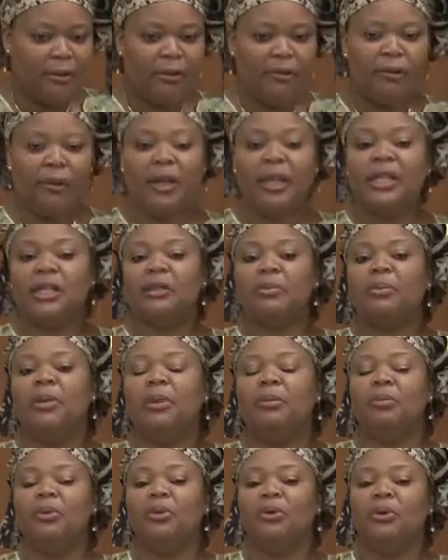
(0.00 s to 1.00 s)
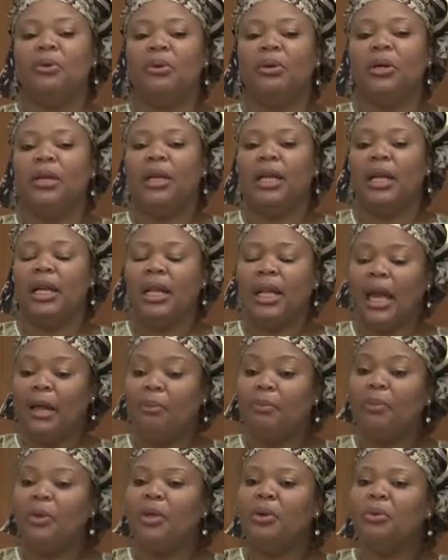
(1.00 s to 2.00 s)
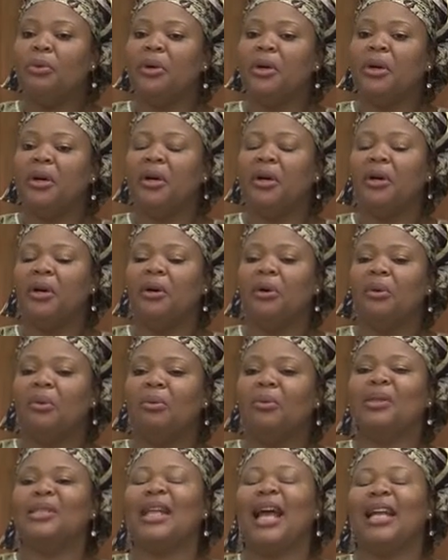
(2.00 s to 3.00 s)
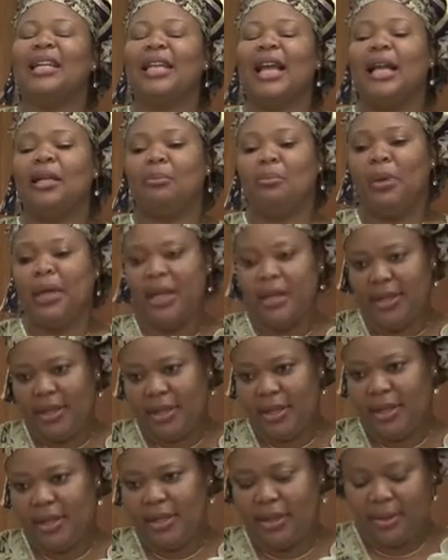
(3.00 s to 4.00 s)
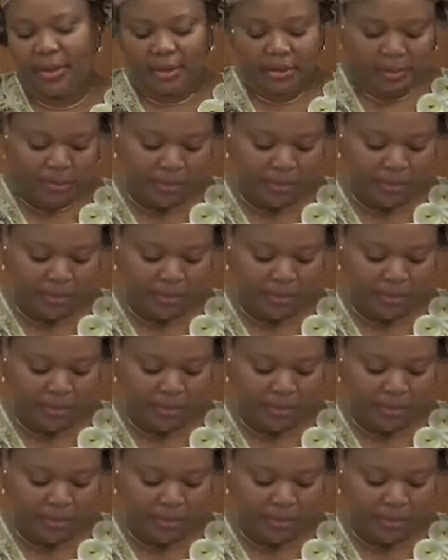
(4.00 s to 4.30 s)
for its people. Liberia was at that place.